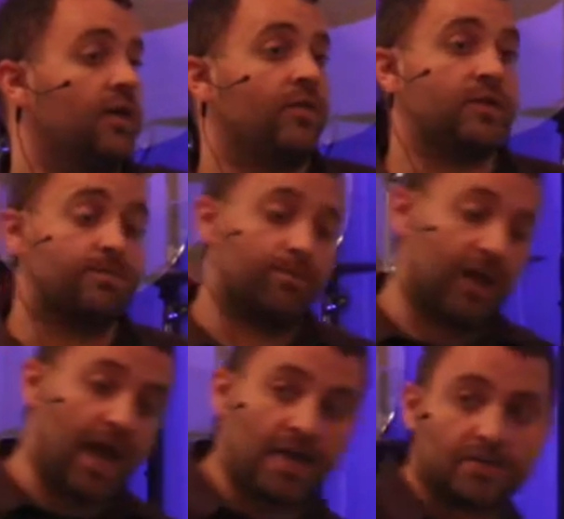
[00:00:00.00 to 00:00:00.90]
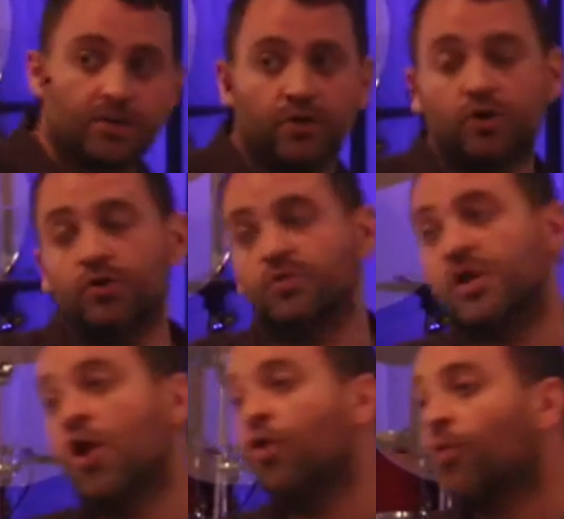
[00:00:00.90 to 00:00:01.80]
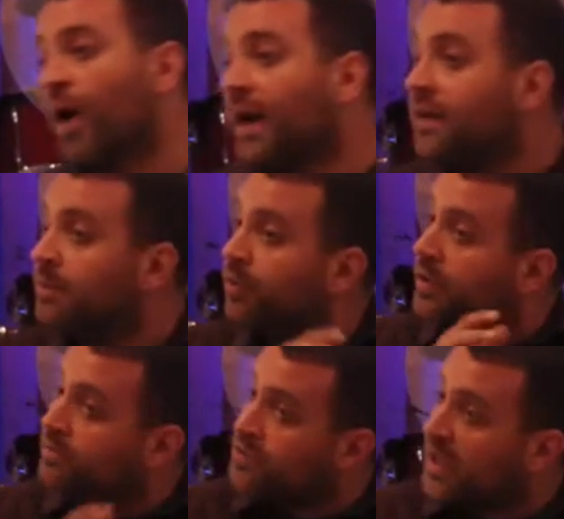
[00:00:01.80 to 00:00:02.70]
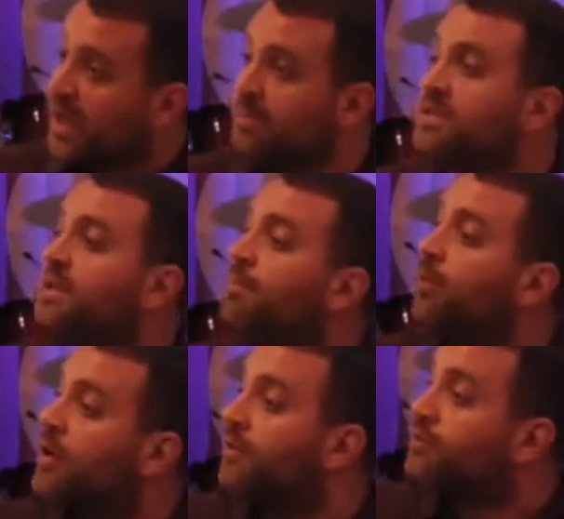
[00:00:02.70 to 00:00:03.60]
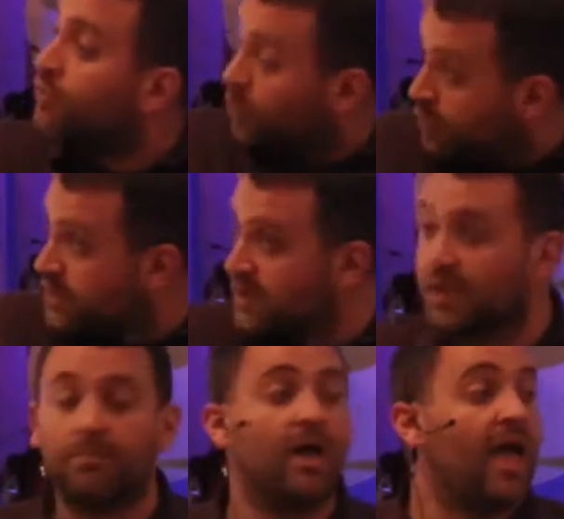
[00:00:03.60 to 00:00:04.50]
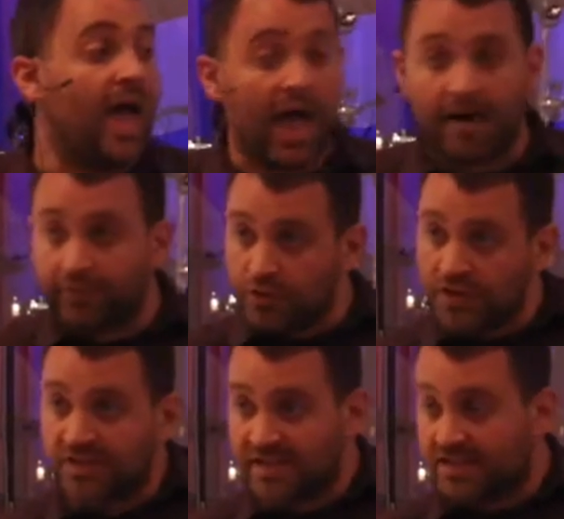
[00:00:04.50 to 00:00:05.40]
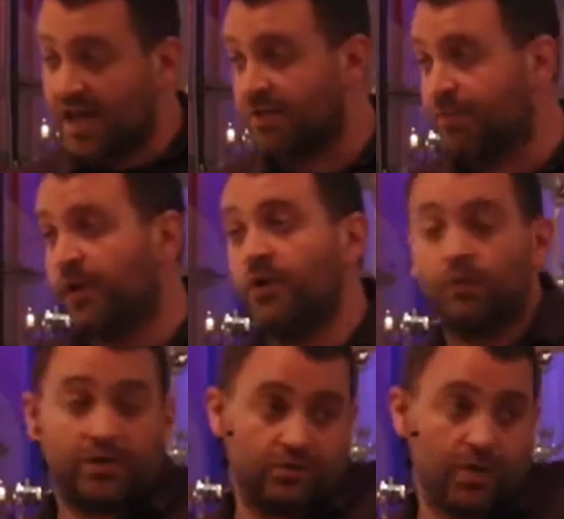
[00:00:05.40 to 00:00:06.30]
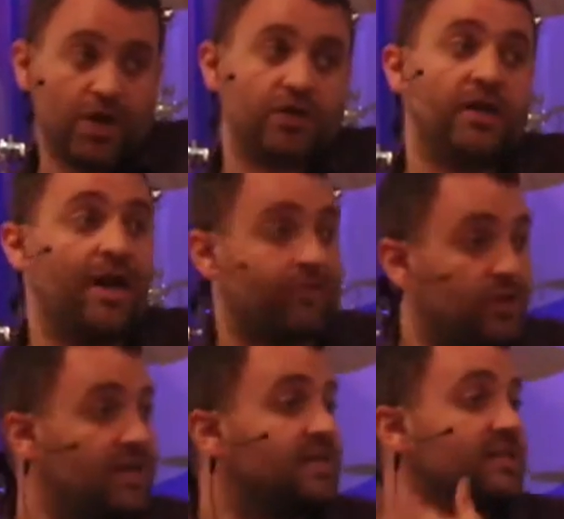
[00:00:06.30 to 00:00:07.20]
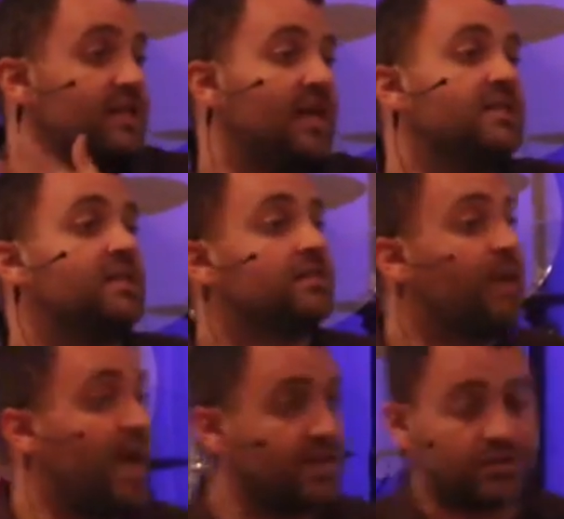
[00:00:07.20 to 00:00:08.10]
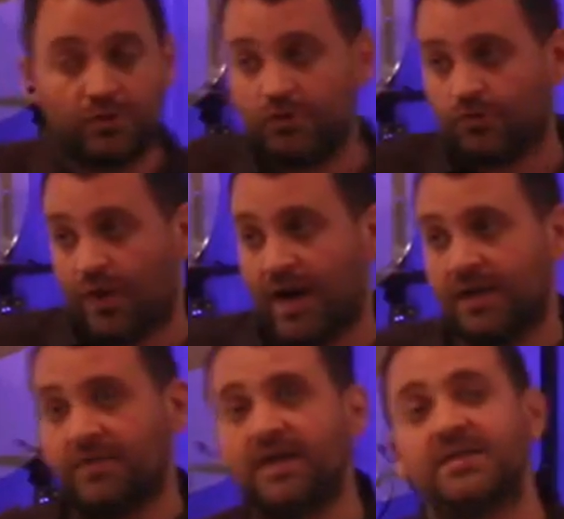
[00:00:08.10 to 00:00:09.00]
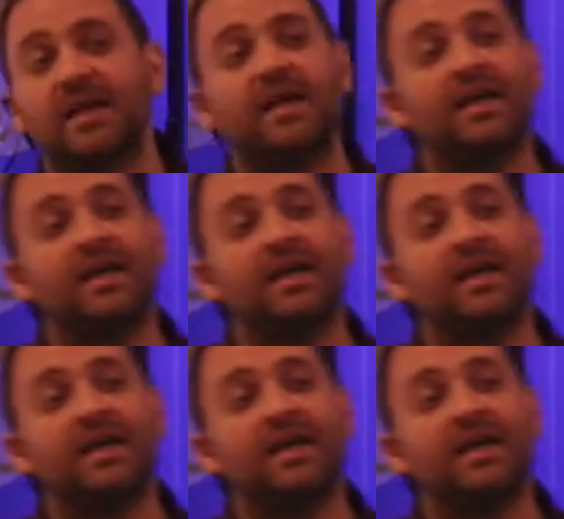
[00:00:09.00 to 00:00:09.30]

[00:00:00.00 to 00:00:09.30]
This pastor who's writing the book of James in the book of Jerusalem after Jesus' death, burial, and resurrection, after he ascends, this pastor who's writing this,